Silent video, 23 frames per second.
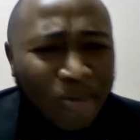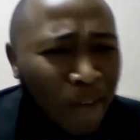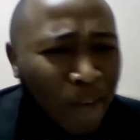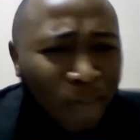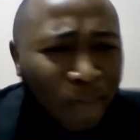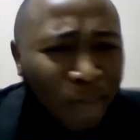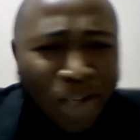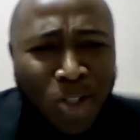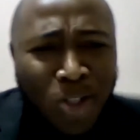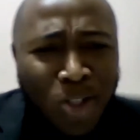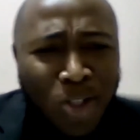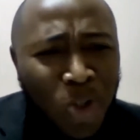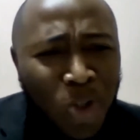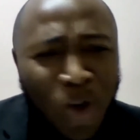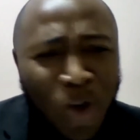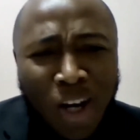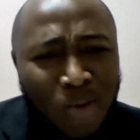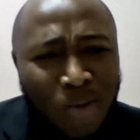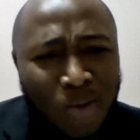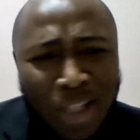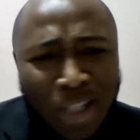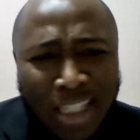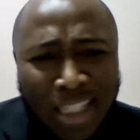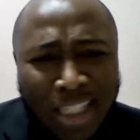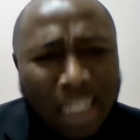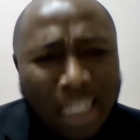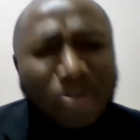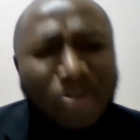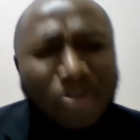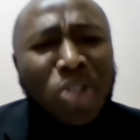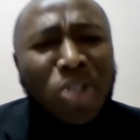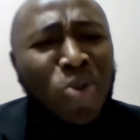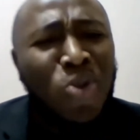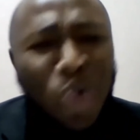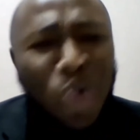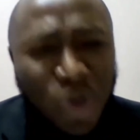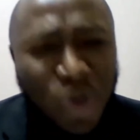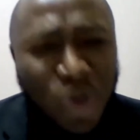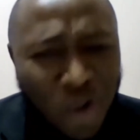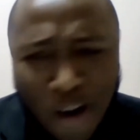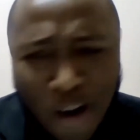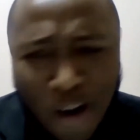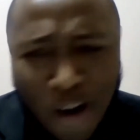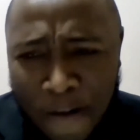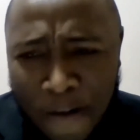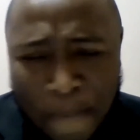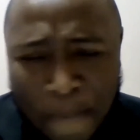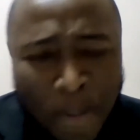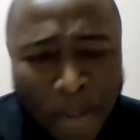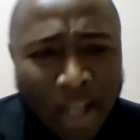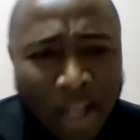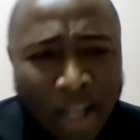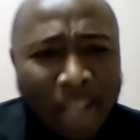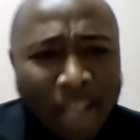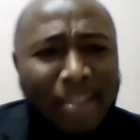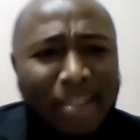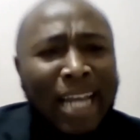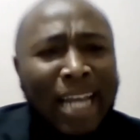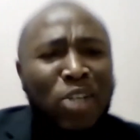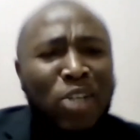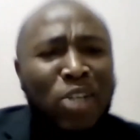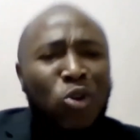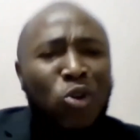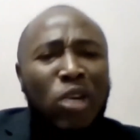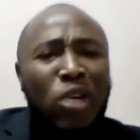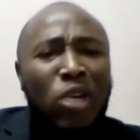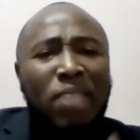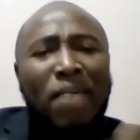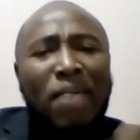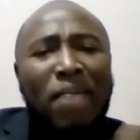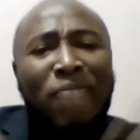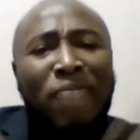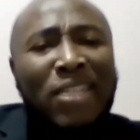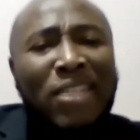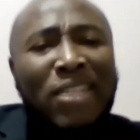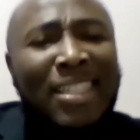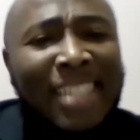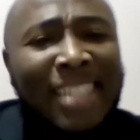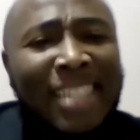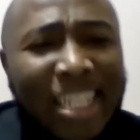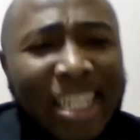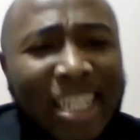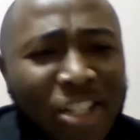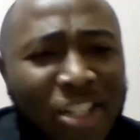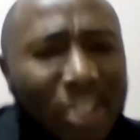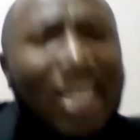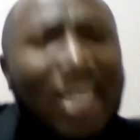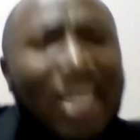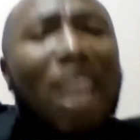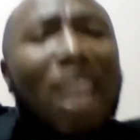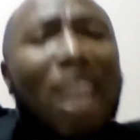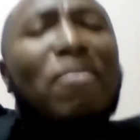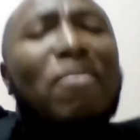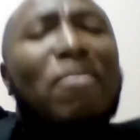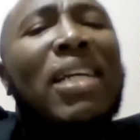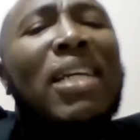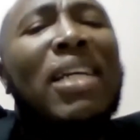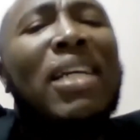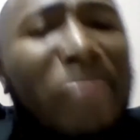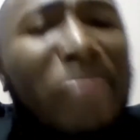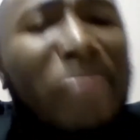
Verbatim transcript: of this God we serve is so strong that you don't even have to see it. You just have to believe